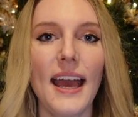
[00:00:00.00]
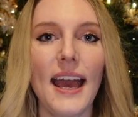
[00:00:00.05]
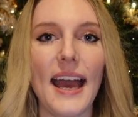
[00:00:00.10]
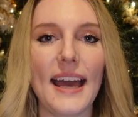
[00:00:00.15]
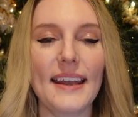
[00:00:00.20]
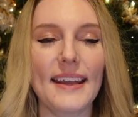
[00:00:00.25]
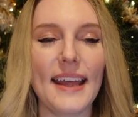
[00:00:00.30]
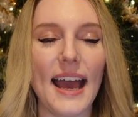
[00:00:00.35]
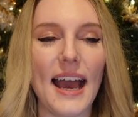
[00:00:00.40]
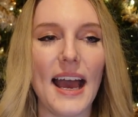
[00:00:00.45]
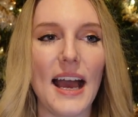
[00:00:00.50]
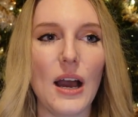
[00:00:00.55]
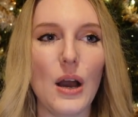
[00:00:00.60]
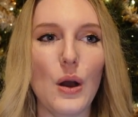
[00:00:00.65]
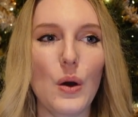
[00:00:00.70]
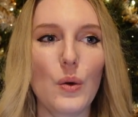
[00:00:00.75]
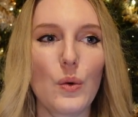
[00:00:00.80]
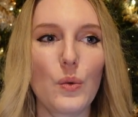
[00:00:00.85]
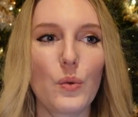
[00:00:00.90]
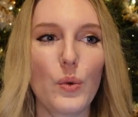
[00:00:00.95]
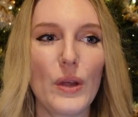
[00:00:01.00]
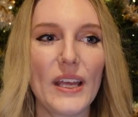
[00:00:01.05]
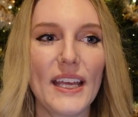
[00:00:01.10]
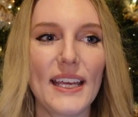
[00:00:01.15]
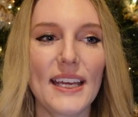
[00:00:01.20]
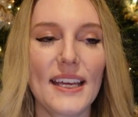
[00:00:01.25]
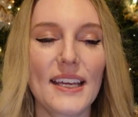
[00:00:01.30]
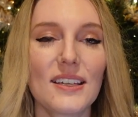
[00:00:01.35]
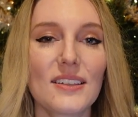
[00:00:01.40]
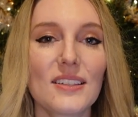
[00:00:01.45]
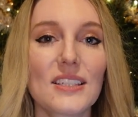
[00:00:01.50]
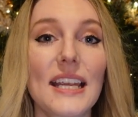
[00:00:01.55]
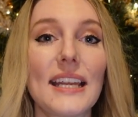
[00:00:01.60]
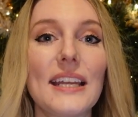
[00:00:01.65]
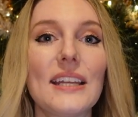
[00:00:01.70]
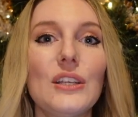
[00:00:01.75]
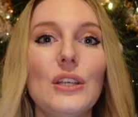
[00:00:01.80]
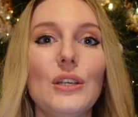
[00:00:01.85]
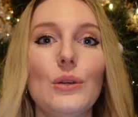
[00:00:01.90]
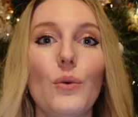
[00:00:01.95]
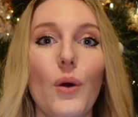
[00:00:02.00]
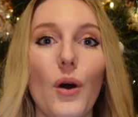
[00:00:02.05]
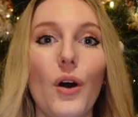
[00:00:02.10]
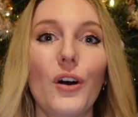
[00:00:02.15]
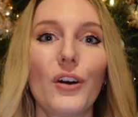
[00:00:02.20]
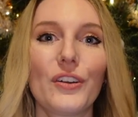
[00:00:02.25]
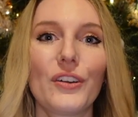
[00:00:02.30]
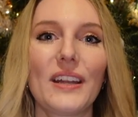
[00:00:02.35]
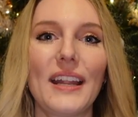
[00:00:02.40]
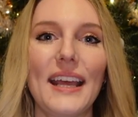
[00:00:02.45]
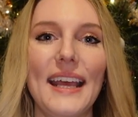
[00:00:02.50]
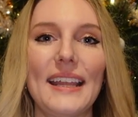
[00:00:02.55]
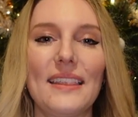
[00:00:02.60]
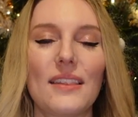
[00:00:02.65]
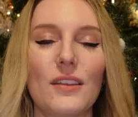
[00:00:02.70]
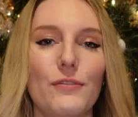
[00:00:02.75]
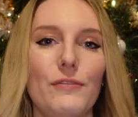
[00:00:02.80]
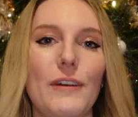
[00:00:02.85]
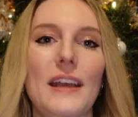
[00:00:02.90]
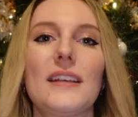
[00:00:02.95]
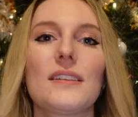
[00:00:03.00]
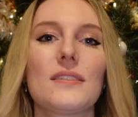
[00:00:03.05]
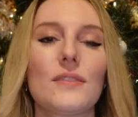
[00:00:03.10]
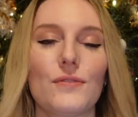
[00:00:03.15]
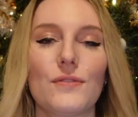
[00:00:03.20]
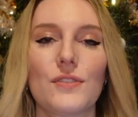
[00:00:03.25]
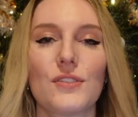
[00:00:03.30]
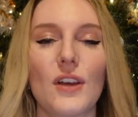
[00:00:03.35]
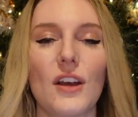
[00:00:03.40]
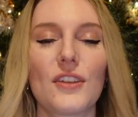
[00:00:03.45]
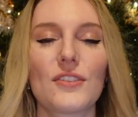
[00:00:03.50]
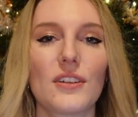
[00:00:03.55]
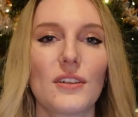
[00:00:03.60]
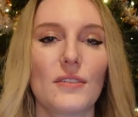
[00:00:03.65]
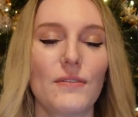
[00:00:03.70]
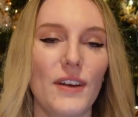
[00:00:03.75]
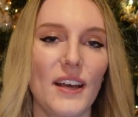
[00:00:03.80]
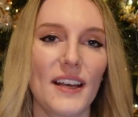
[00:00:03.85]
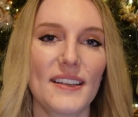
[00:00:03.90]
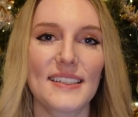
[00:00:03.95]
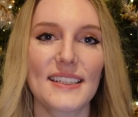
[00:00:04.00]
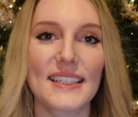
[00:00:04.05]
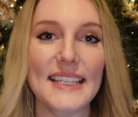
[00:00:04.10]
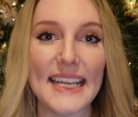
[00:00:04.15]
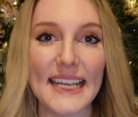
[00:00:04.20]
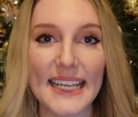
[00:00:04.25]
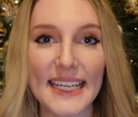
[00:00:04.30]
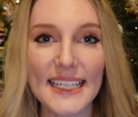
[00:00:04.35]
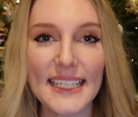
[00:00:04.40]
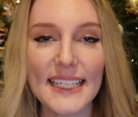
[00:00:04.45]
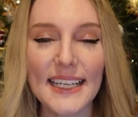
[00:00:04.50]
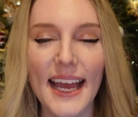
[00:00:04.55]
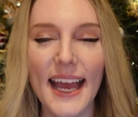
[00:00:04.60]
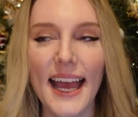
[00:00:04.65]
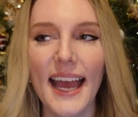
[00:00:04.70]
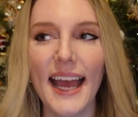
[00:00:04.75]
and how we continue on in the face of such adversity.